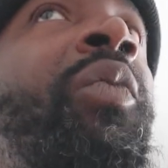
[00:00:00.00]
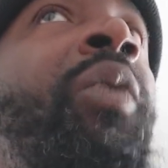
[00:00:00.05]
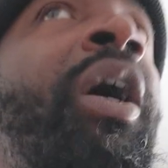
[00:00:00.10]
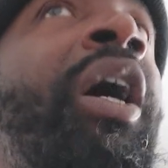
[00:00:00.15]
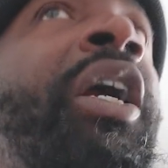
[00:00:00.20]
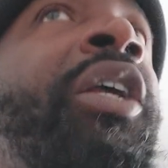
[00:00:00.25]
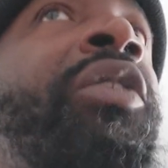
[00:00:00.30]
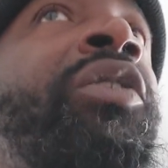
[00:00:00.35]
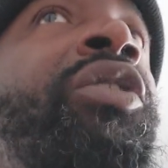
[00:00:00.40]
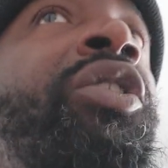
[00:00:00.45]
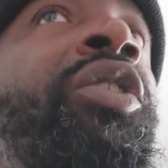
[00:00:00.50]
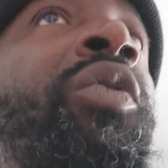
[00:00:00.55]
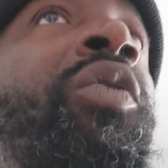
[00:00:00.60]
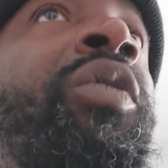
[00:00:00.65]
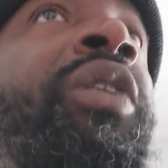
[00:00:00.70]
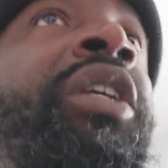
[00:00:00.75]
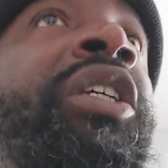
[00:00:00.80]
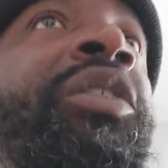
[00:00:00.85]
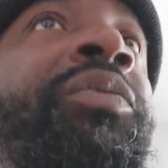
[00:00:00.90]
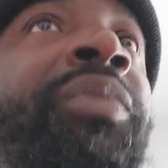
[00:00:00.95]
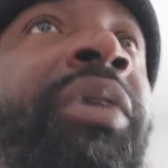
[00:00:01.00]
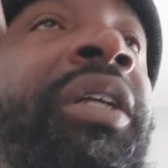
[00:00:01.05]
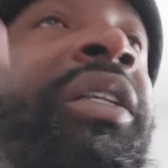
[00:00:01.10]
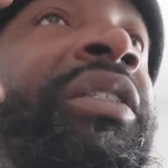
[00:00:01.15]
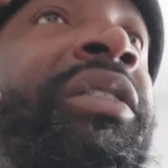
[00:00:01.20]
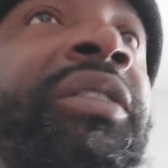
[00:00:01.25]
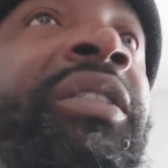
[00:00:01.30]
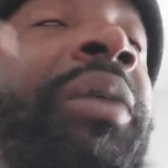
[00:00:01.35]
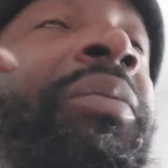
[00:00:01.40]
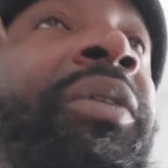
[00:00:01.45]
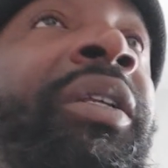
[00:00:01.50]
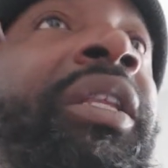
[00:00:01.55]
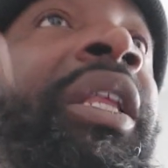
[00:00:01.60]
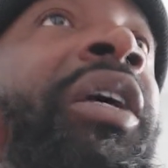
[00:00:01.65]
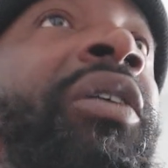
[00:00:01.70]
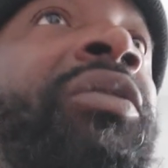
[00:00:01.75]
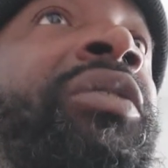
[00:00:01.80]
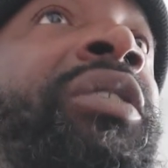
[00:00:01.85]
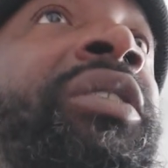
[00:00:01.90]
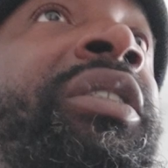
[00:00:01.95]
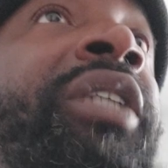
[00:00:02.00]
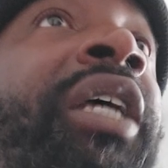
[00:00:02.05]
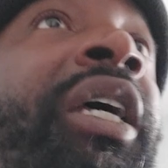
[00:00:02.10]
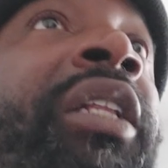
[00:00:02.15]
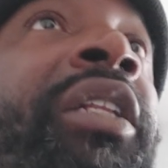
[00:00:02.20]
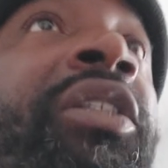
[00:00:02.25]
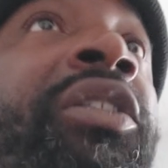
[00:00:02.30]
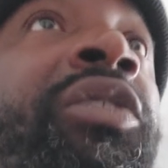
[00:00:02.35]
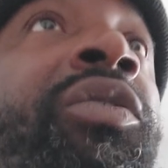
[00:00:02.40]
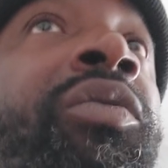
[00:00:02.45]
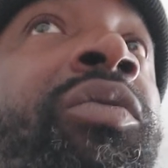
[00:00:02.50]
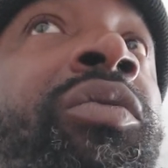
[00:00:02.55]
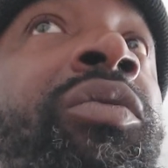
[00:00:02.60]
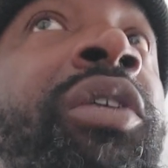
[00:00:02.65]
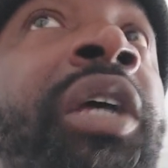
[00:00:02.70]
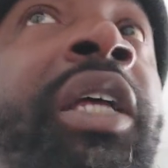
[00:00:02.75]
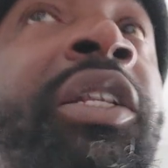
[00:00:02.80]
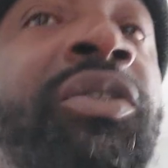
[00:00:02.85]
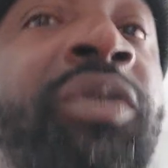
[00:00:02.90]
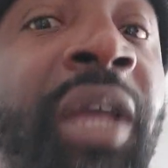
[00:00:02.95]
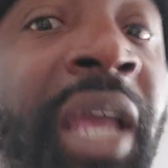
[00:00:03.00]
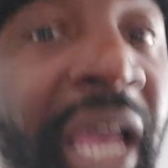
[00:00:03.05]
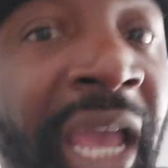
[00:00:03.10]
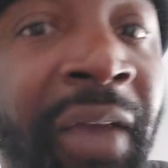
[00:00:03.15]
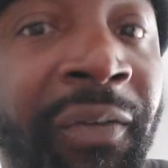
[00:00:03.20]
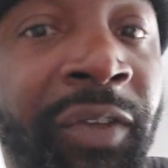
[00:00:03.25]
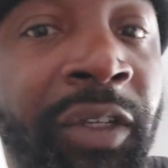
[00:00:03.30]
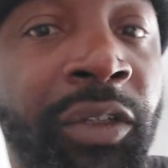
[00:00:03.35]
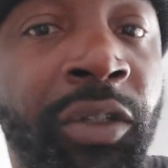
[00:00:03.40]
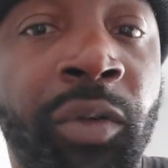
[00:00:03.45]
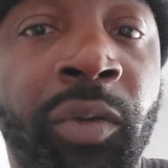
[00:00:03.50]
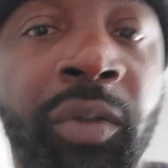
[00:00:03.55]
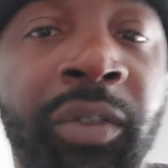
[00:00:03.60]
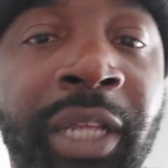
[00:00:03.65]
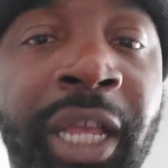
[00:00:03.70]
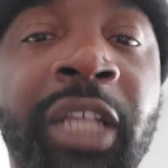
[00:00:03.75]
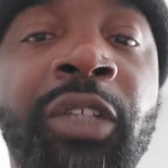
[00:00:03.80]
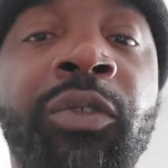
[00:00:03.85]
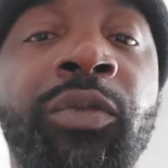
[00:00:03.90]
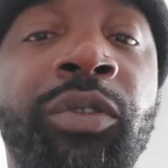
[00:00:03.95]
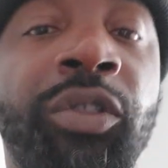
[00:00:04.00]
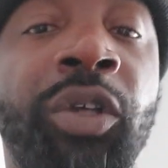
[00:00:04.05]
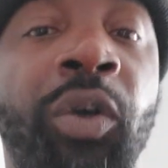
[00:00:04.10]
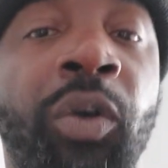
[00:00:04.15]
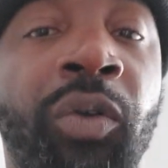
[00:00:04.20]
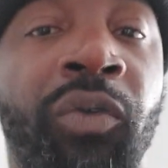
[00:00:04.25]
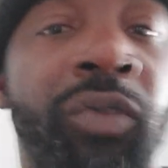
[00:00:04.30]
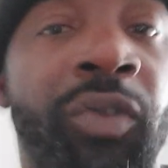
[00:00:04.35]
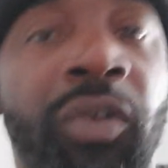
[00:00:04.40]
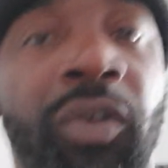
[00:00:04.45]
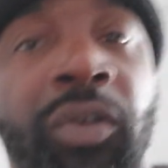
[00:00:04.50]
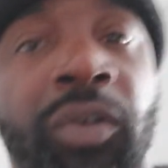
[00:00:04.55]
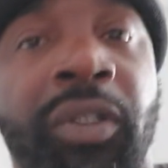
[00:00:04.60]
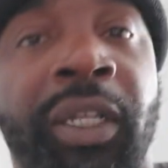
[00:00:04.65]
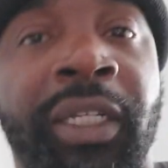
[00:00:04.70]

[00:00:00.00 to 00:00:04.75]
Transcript: Why are you doing this? But something else is telling you, yeah, you have to do it. That's what's going wrong.